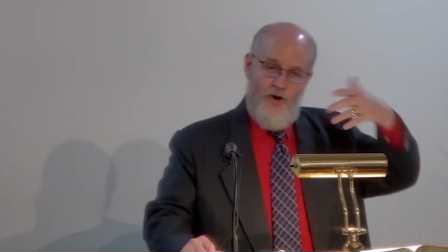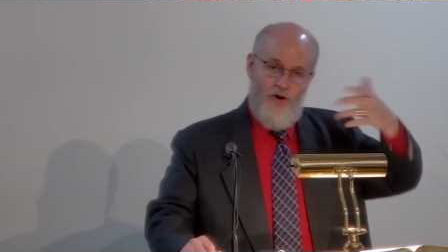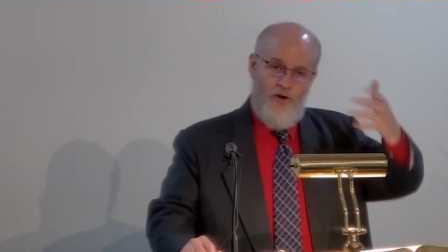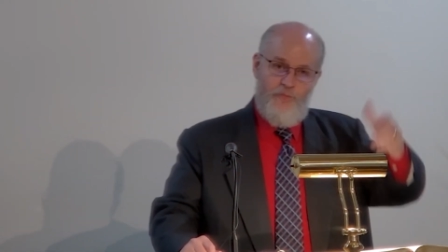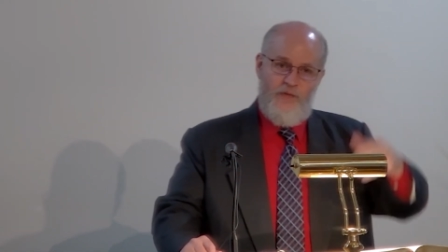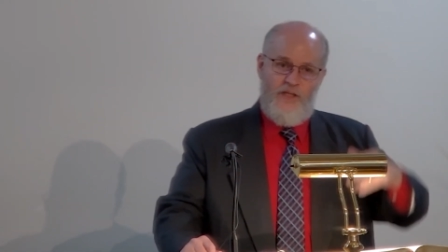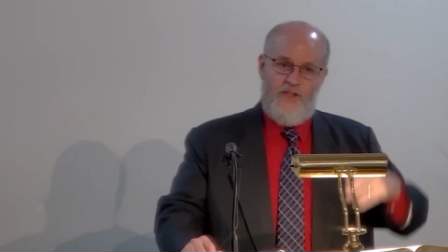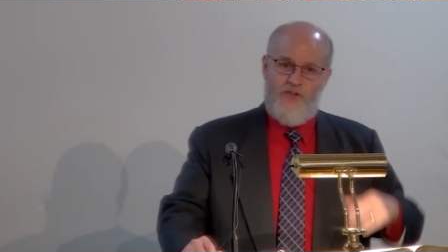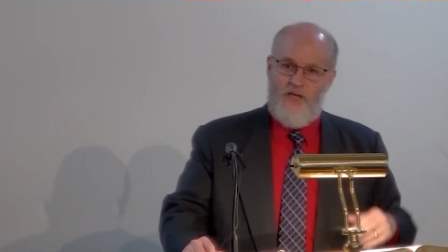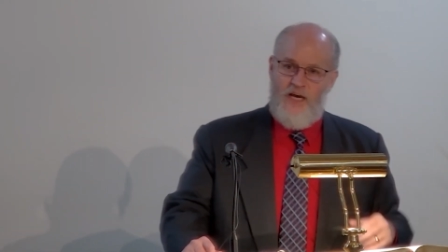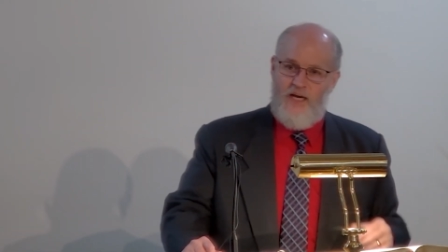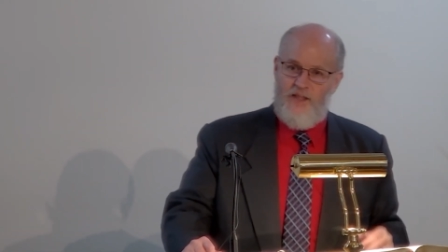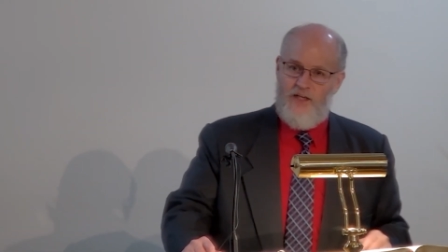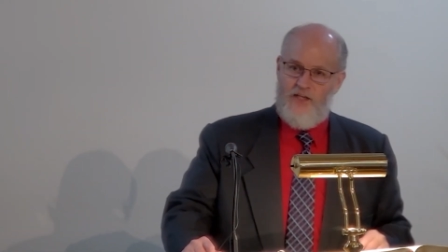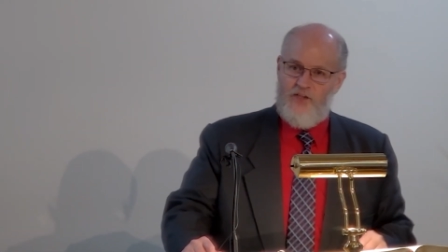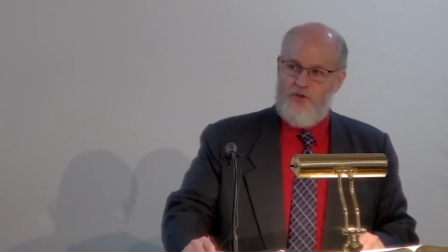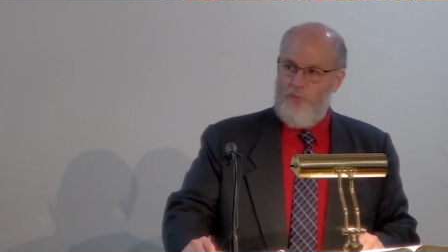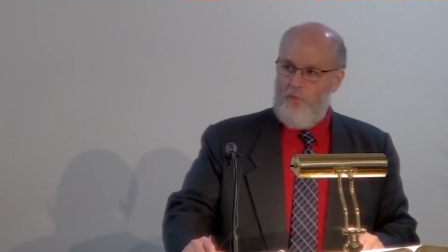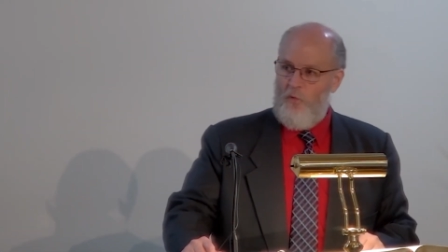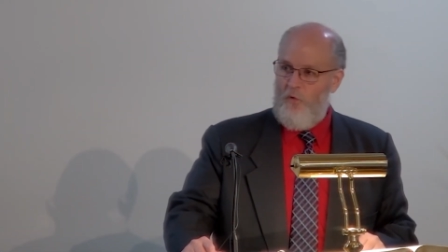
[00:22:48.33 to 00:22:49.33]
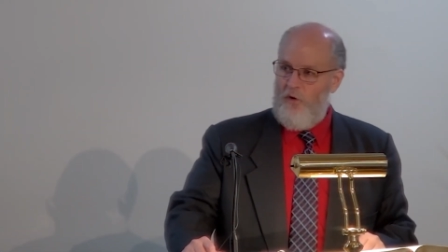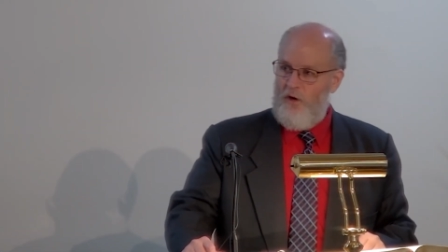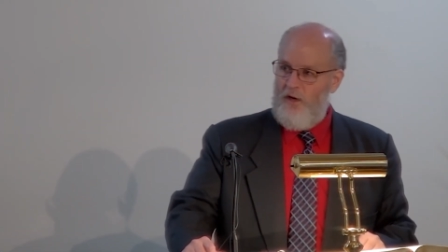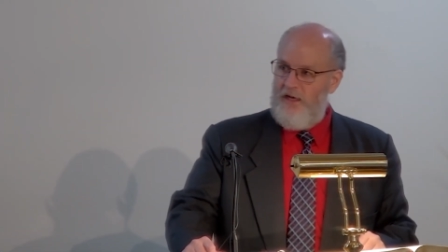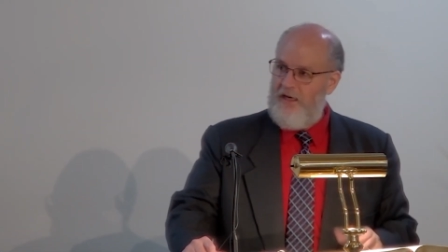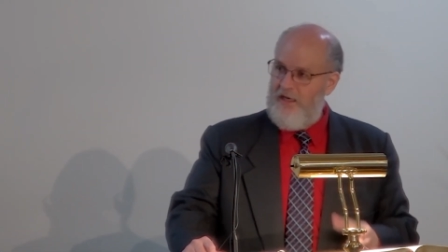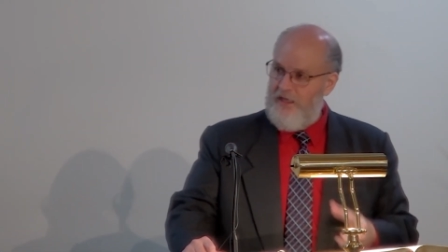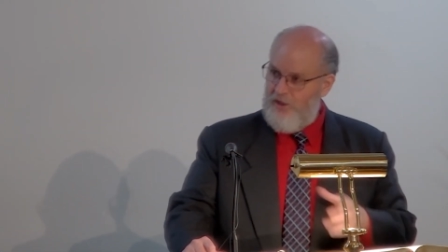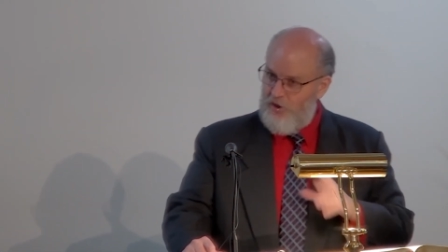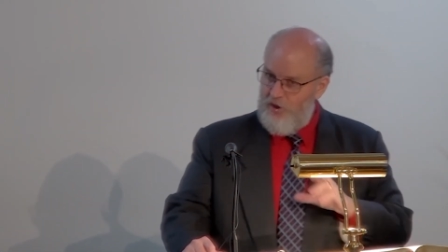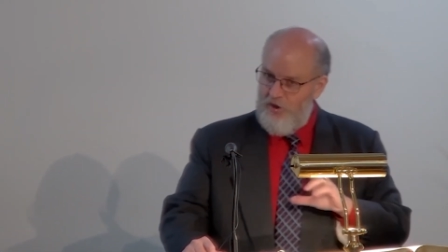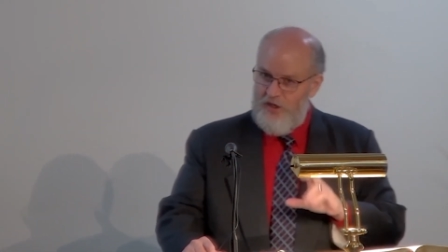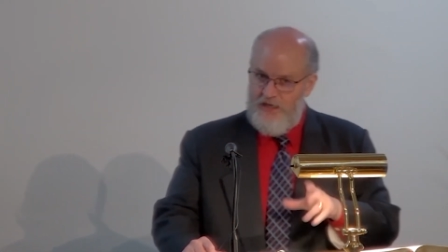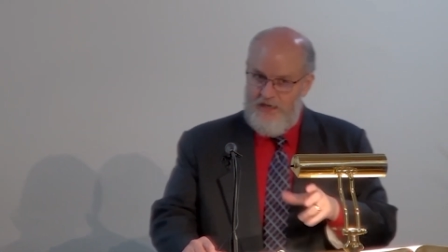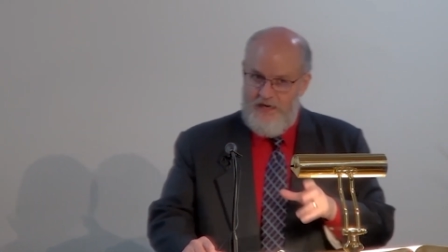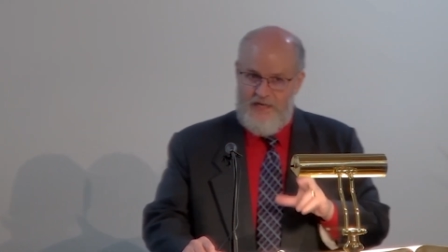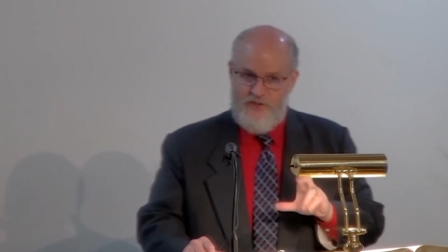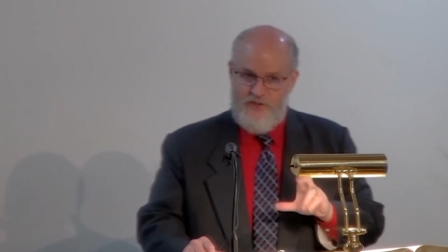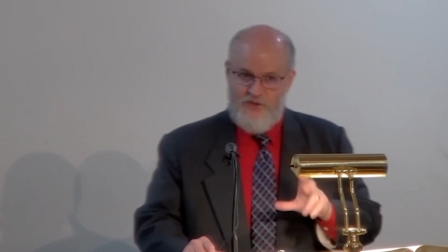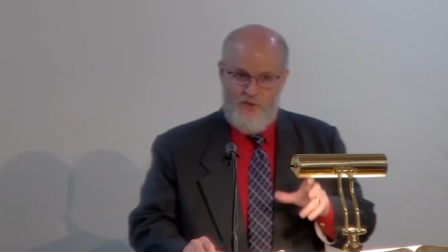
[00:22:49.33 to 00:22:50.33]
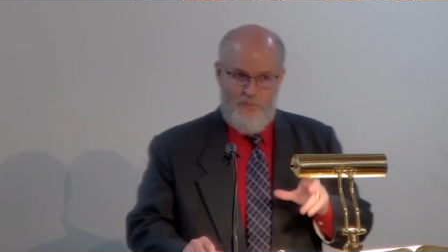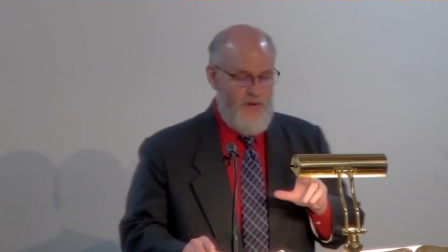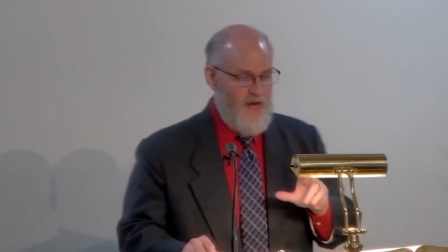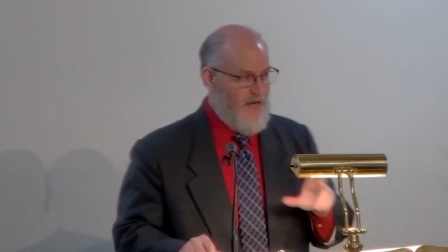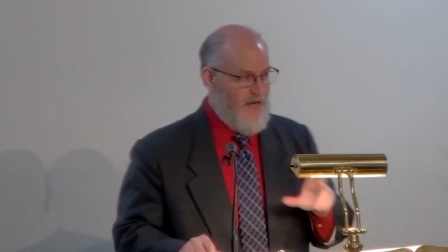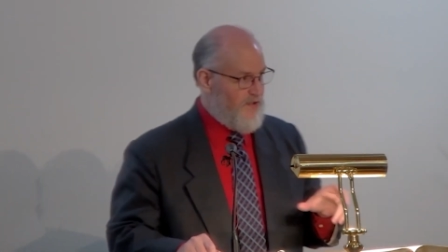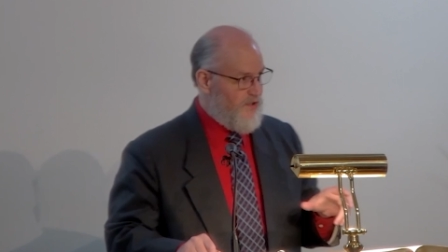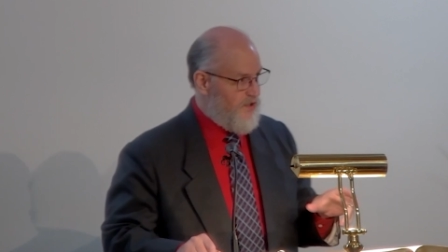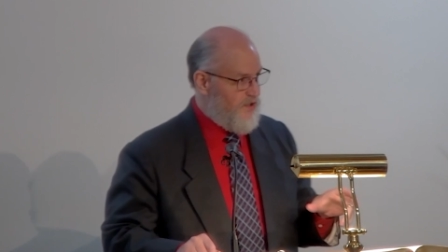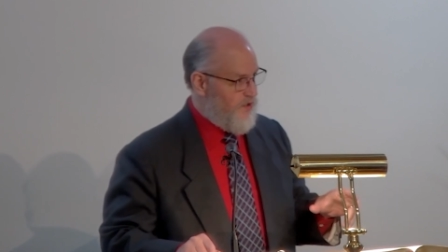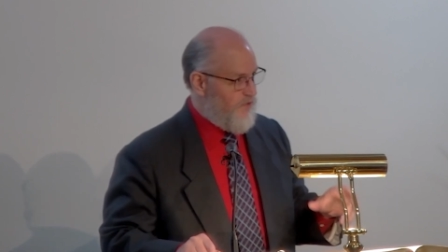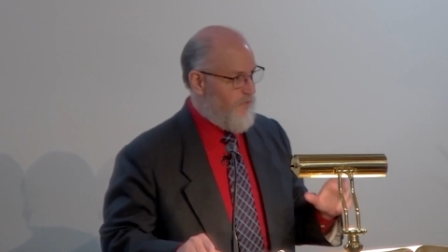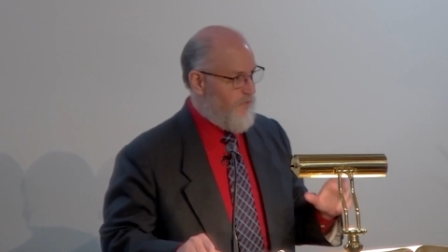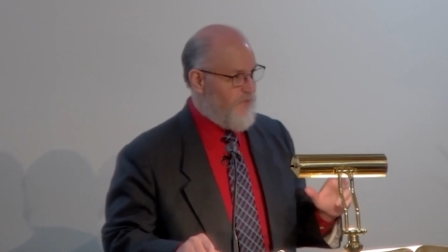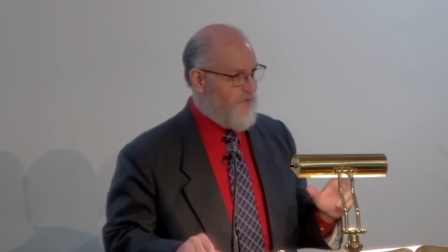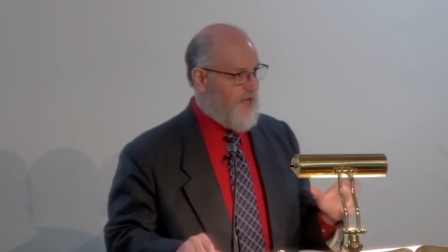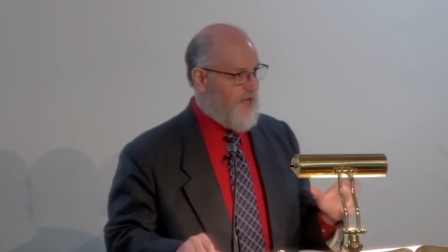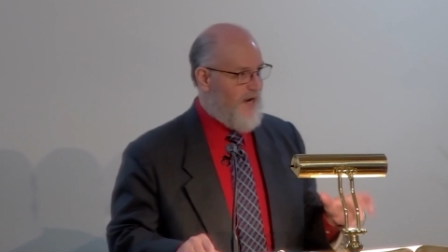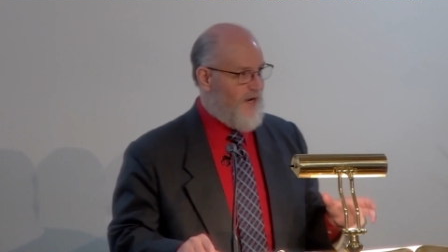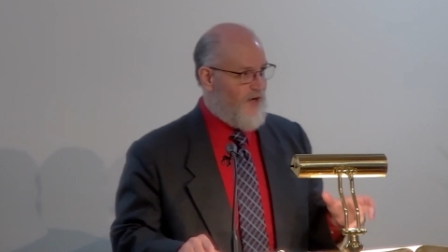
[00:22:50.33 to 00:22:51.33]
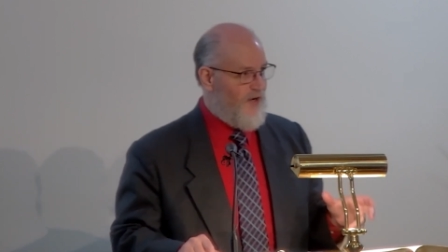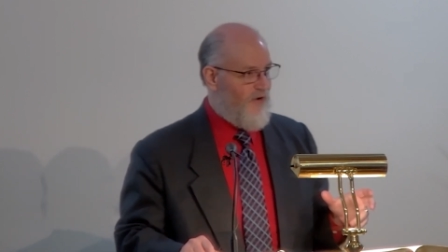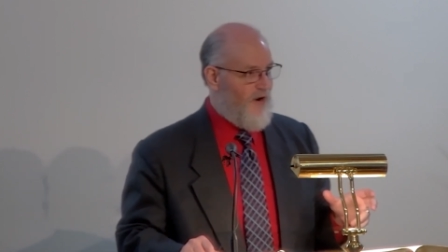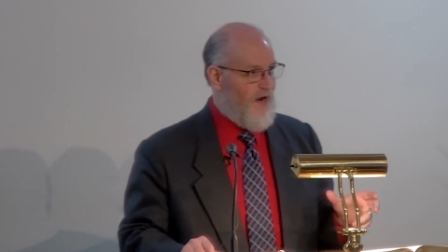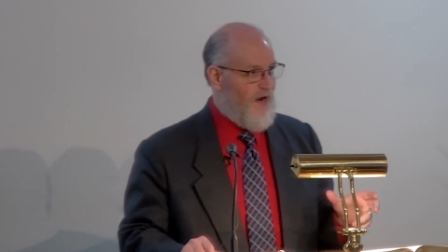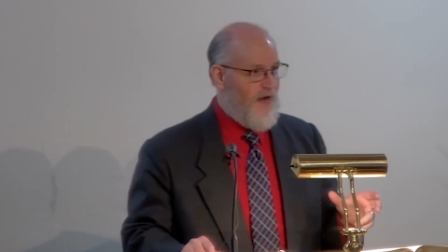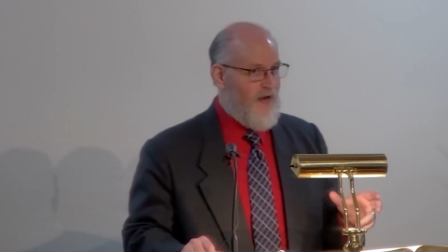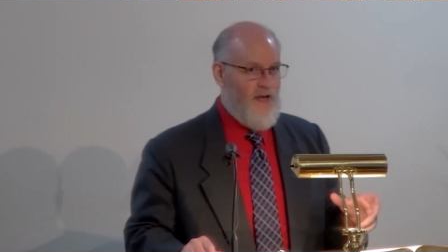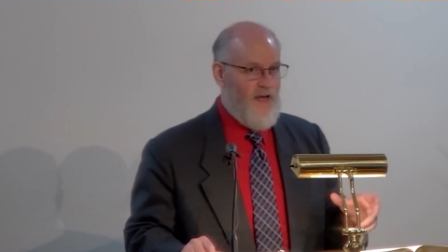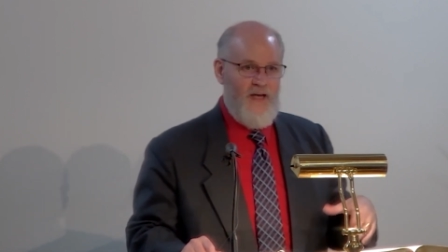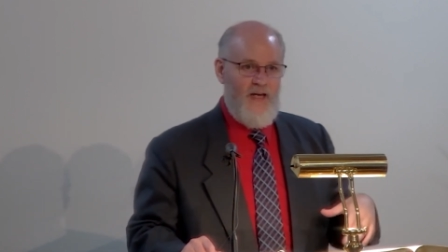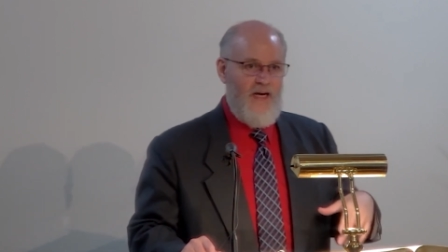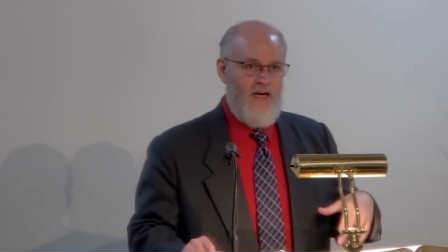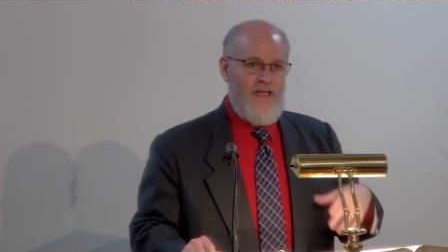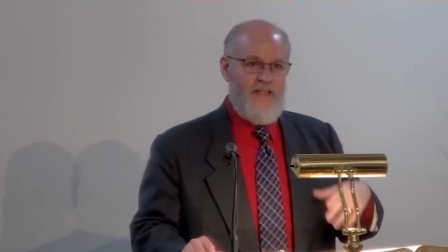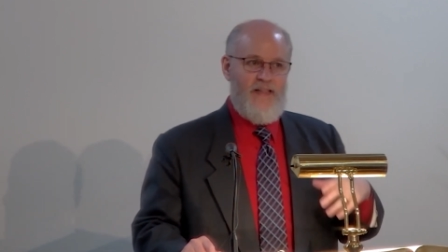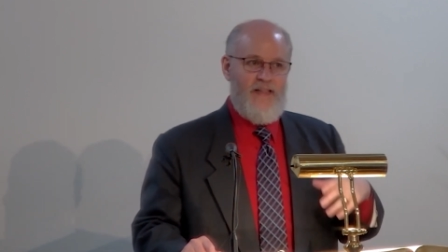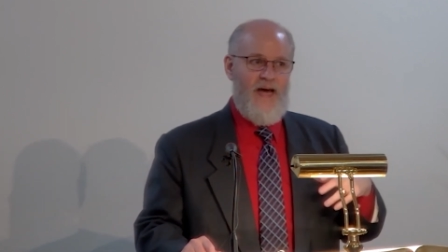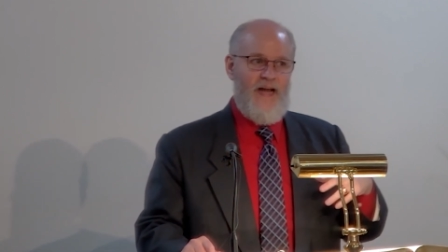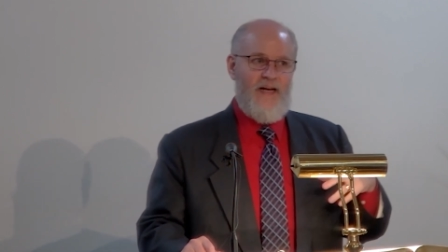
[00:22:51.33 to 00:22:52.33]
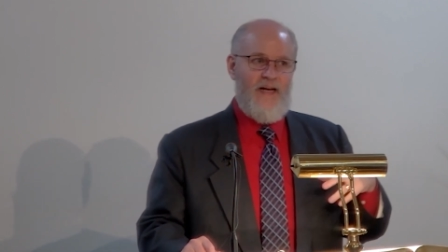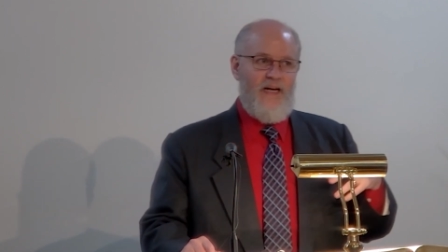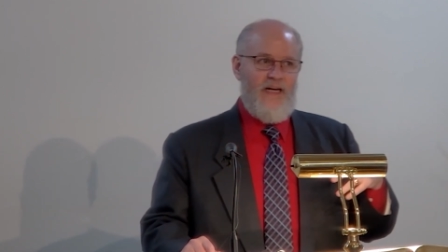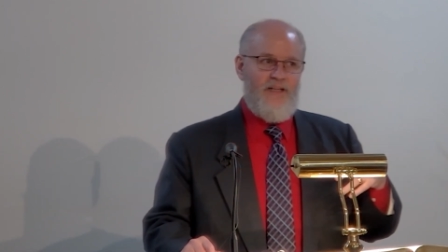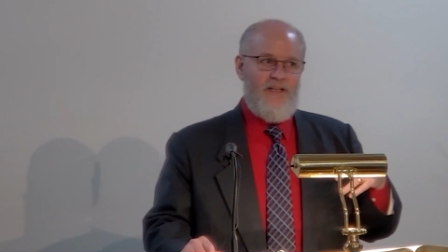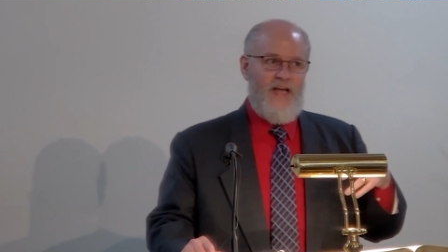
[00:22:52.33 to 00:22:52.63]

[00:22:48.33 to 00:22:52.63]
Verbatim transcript: You heard me say this morning in looking at some passages from Zechariah that,